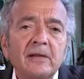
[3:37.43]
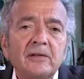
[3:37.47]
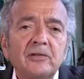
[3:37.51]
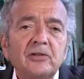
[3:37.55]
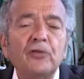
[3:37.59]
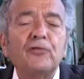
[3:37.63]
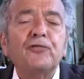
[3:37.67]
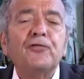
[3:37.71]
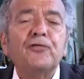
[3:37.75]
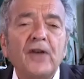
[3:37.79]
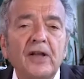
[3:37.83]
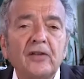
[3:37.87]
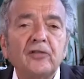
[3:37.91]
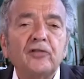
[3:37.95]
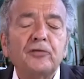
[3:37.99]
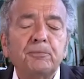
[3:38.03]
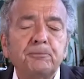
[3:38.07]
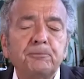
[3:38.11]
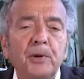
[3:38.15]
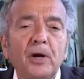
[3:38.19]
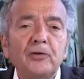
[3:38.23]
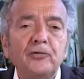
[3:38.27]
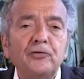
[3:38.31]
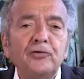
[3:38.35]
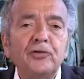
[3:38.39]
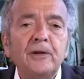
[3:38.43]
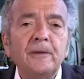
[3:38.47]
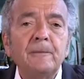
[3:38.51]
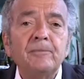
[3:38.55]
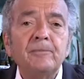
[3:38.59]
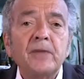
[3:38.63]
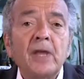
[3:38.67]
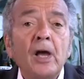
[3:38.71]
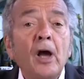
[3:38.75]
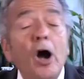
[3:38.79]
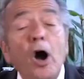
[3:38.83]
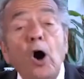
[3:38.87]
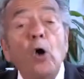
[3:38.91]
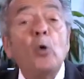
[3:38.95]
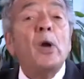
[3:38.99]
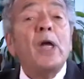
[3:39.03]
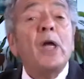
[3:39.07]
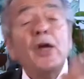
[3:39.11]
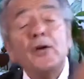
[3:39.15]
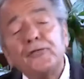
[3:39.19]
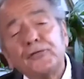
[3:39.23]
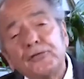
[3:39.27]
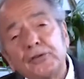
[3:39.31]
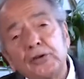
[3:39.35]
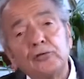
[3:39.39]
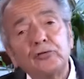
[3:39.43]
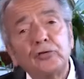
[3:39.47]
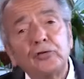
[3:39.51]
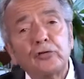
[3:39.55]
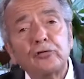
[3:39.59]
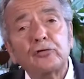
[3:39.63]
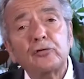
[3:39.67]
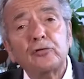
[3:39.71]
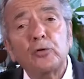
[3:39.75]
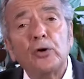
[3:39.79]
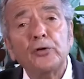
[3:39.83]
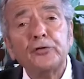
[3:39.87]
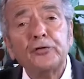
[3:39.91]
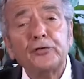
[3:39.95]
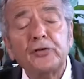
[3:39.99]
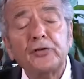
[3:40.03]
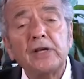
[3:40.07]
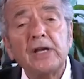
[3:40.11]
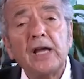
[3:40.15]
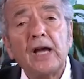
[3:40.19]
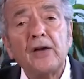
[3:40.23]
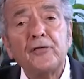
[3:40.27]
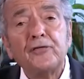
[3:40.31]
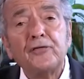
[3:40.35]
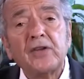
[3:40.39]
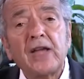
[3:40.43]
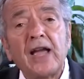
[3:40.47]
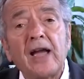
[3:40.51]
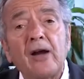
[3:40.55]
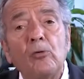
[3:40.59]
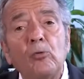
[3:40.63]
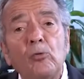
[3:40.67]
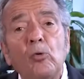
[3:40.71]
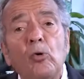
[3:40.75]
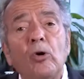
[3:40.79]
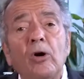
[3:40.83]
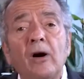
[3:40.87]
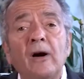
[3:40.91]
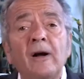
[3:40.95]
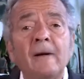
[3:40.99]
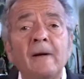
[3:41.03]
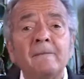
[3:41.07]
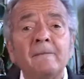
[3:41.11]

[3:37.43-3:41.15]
defense budget? Oh, after you just lost the Afghan war